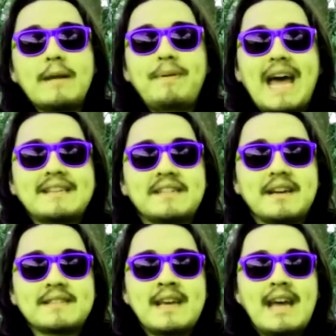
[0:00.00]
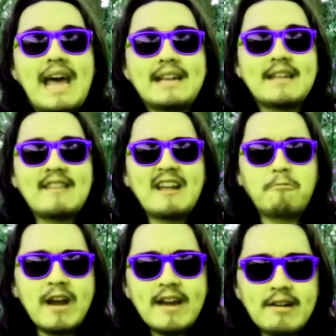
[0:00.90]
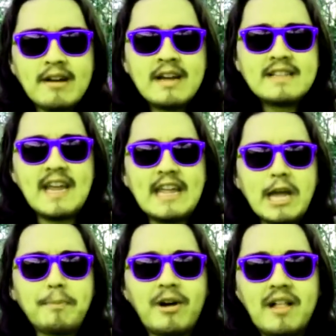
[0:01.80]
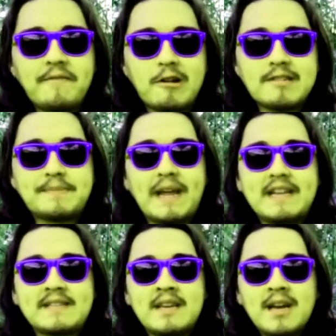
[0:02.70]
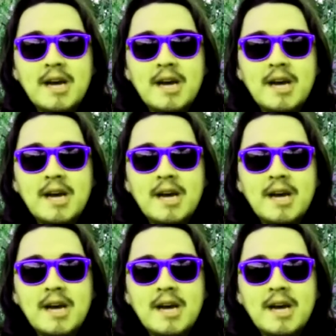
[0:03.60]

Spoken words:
past us, acting like we're taking up all of her space